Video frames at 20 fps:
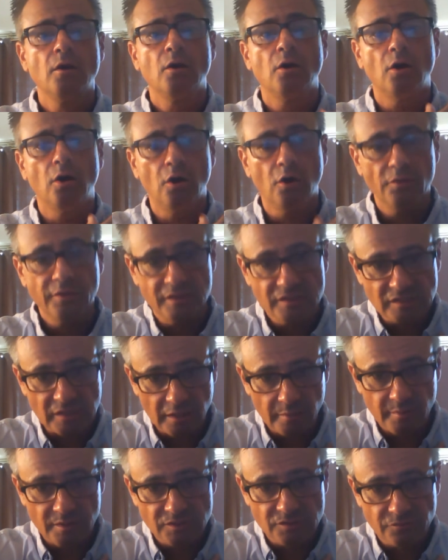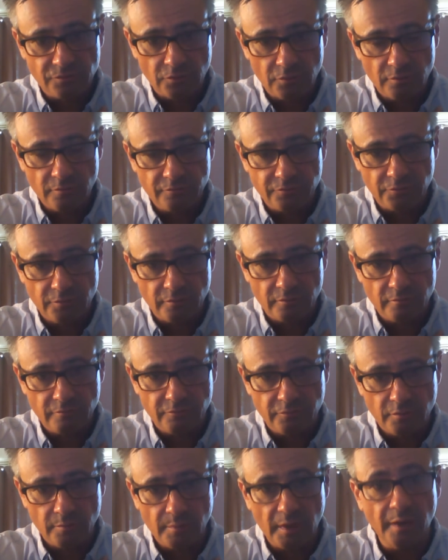All the assignments for
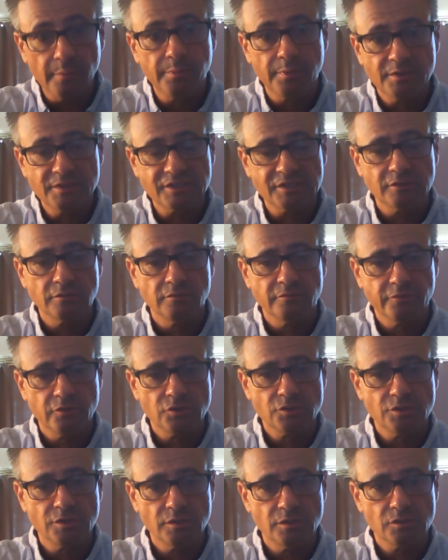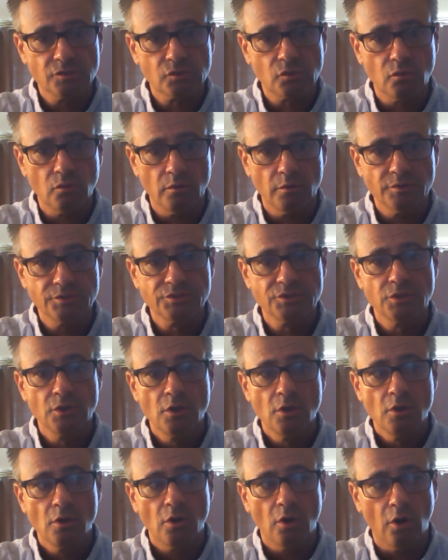my particular version of this course
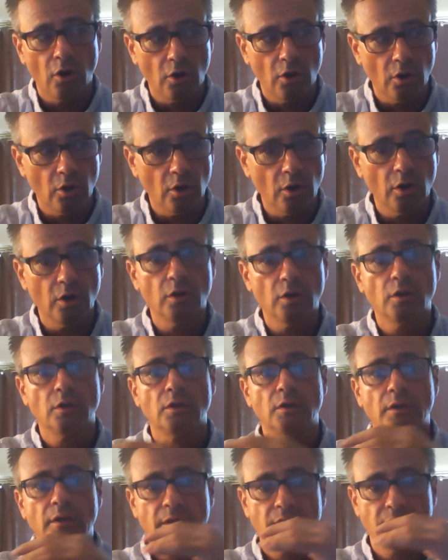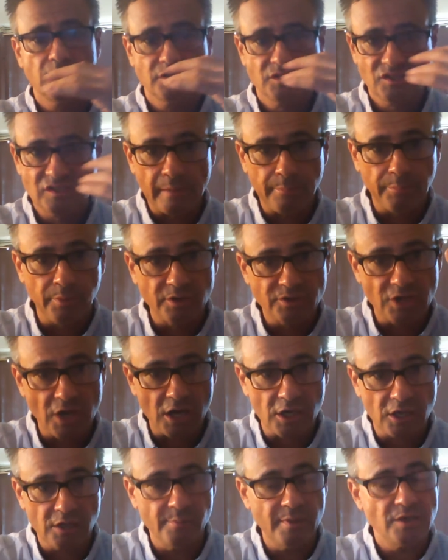are separate
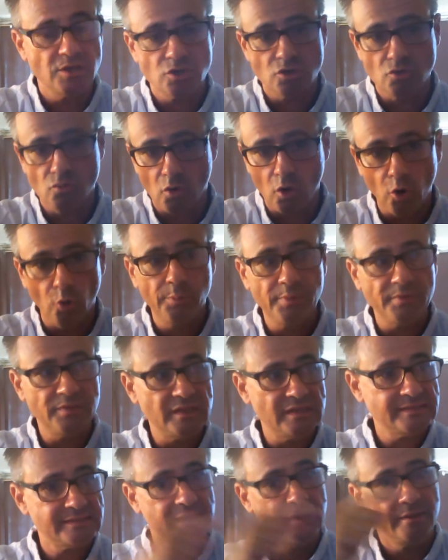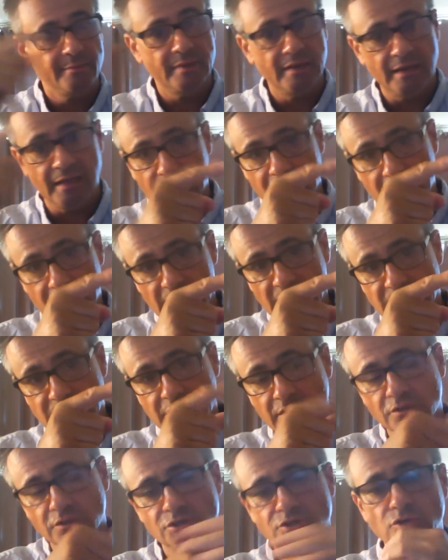document. You open the assignment and it
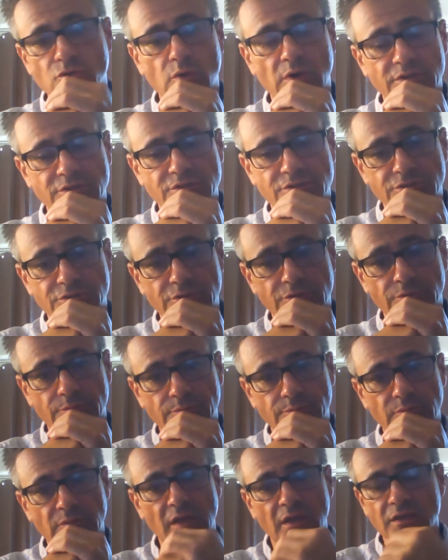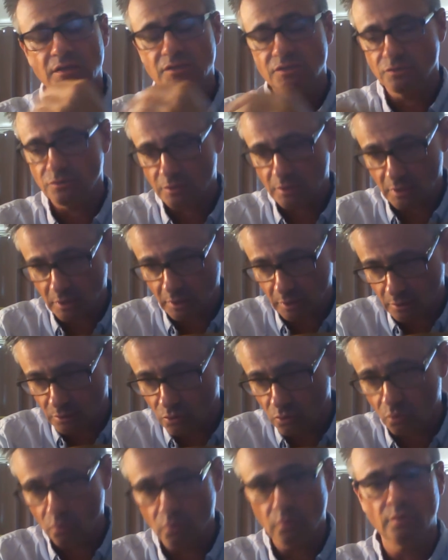tells you what to do, okay? So you can
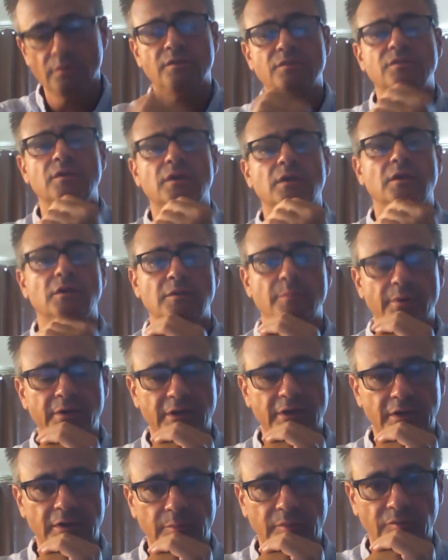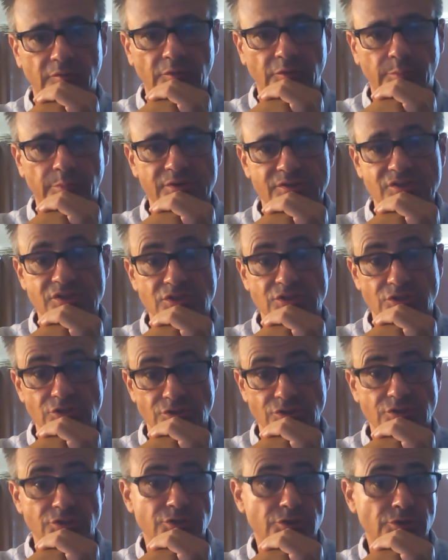ignore the thing at the bottom of the
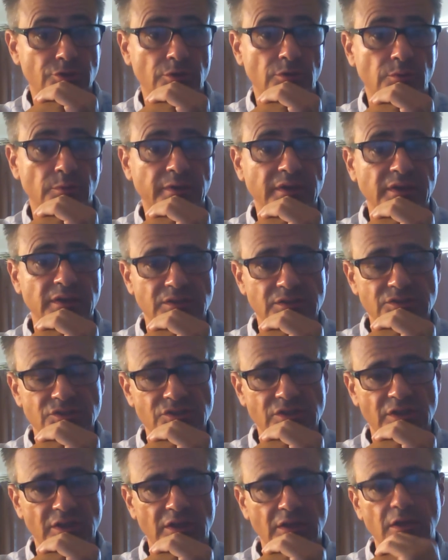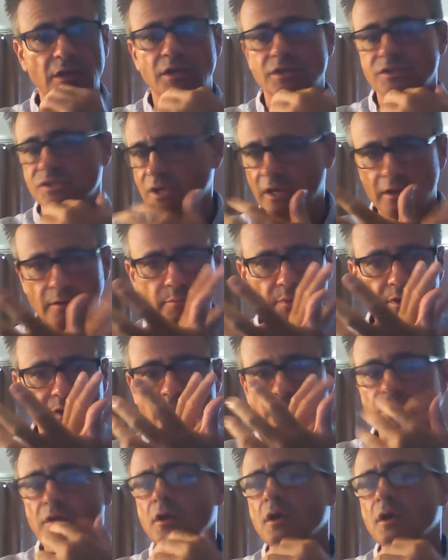procedures that you're going to read that say assignment,